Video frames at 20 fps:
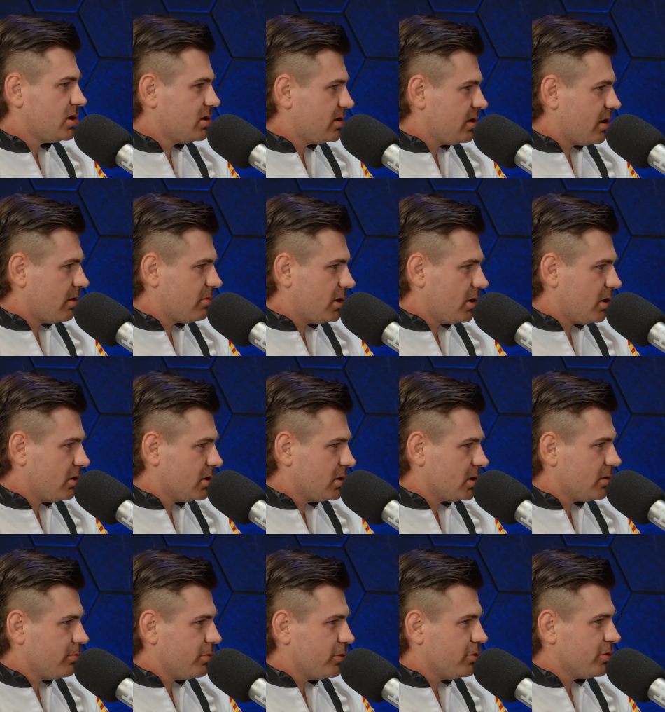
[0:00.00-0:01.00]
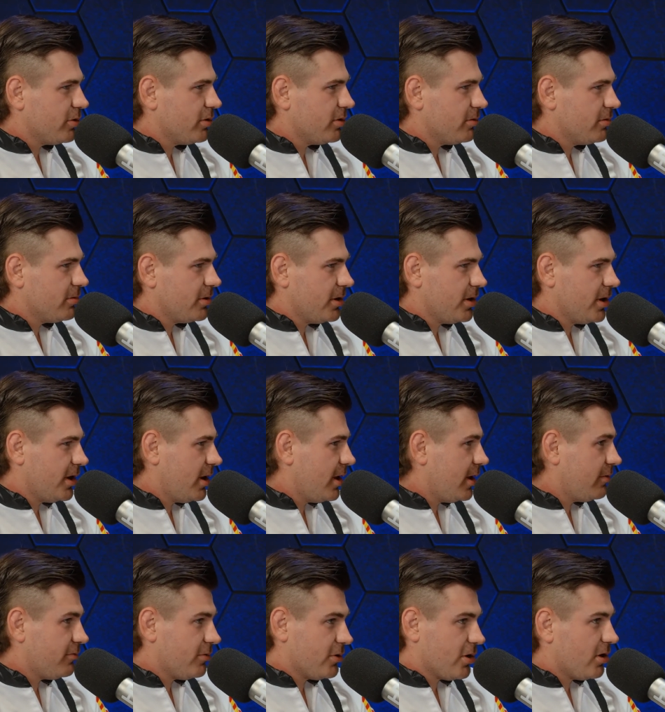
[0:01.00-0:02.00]
something on their computer
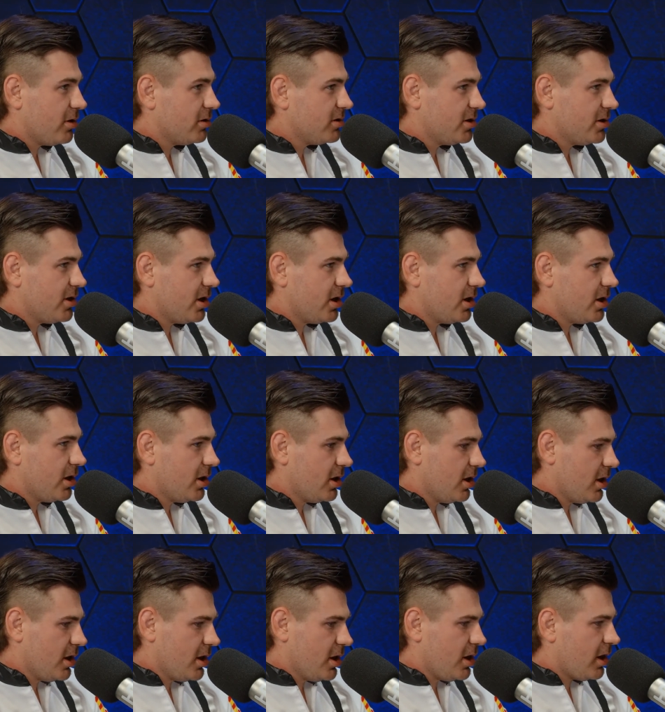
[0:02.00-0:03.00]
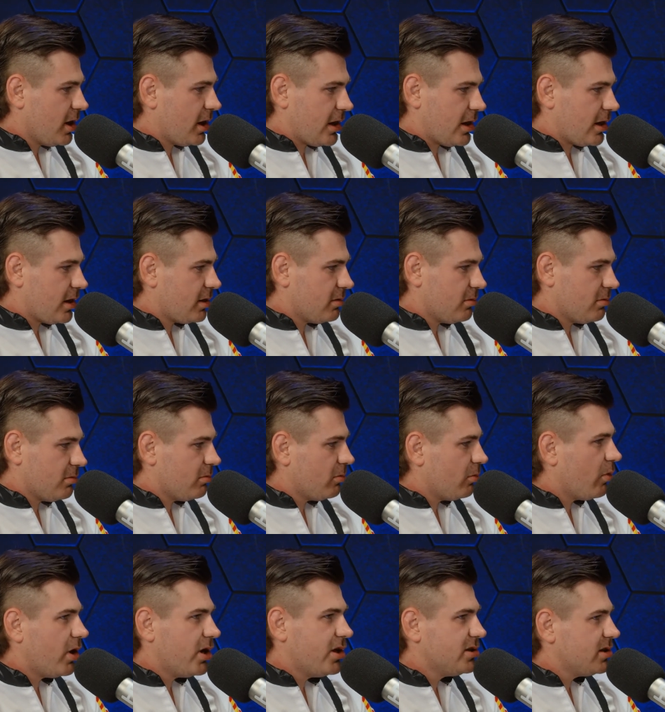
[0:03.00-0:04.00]
in regards to
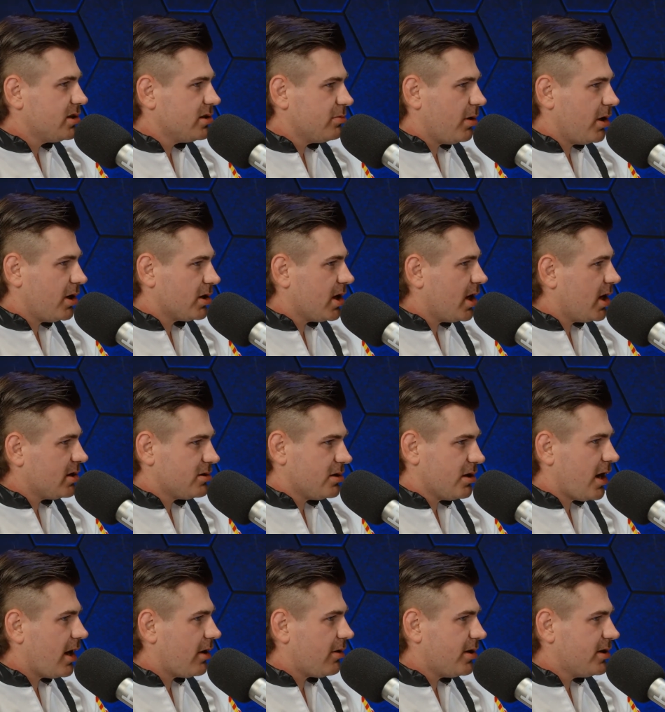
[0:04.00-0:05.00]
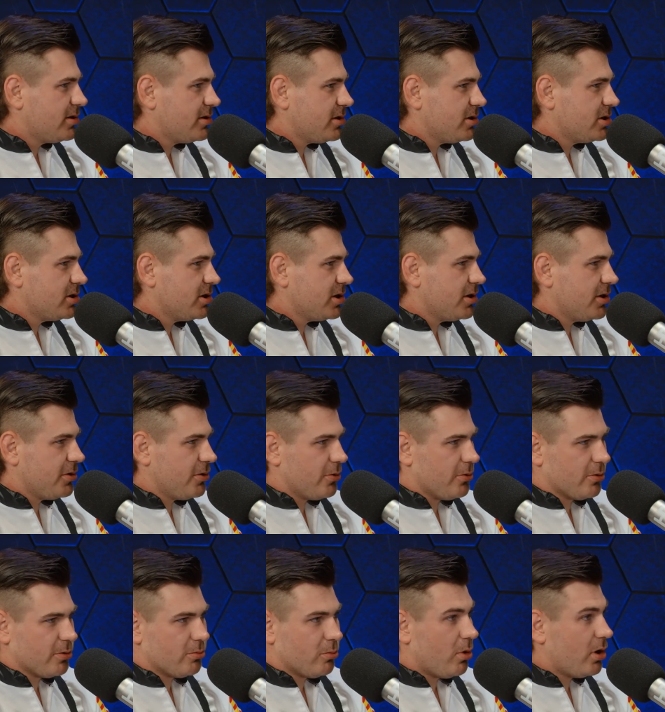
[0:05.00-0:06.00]
what is this podcast or how do i search yeah. It?
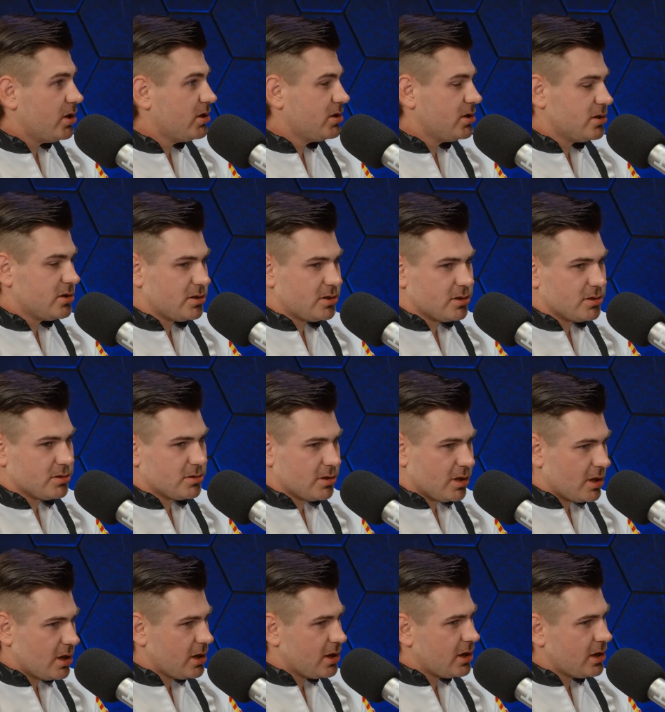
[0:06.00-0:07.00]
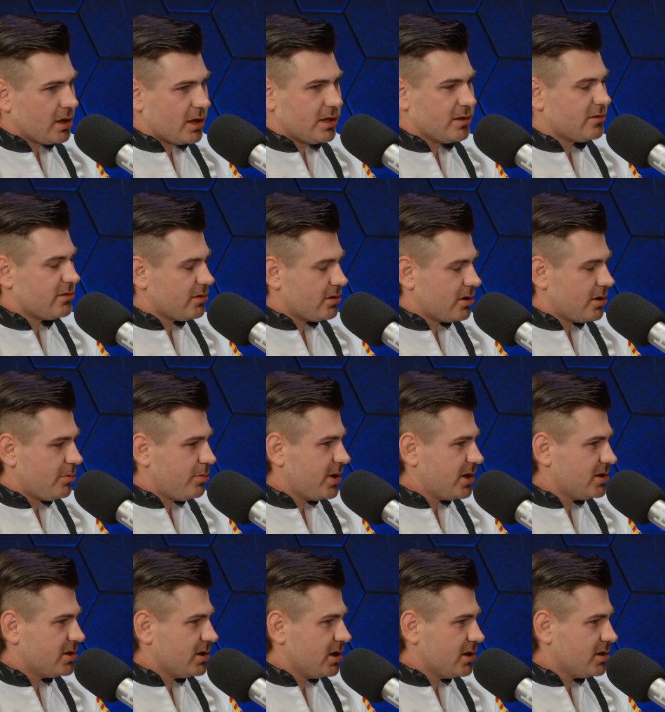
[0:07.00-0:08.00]
or what is this insert a
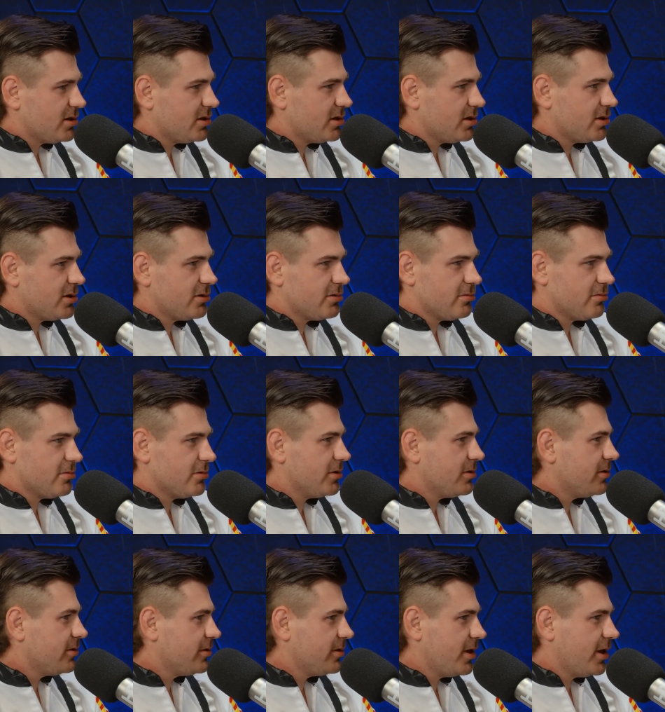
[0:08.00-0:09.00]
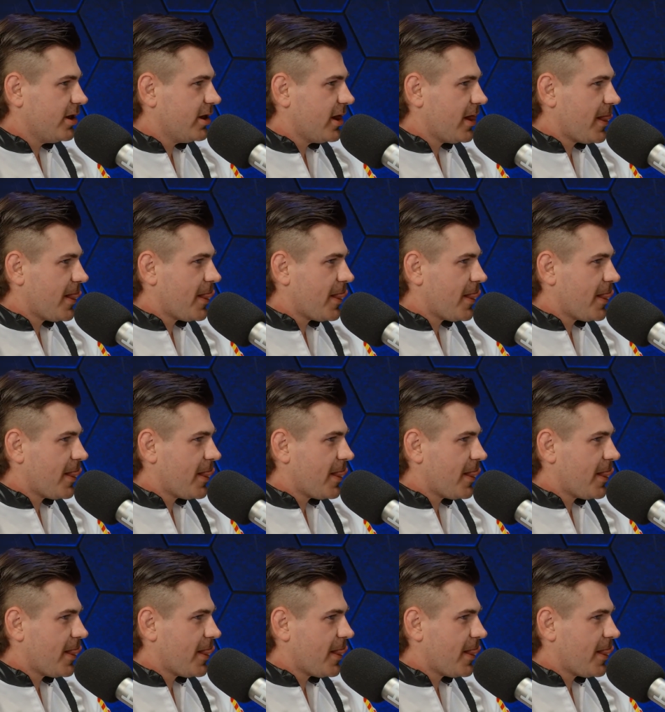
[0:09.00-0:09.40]
business. Hard to measure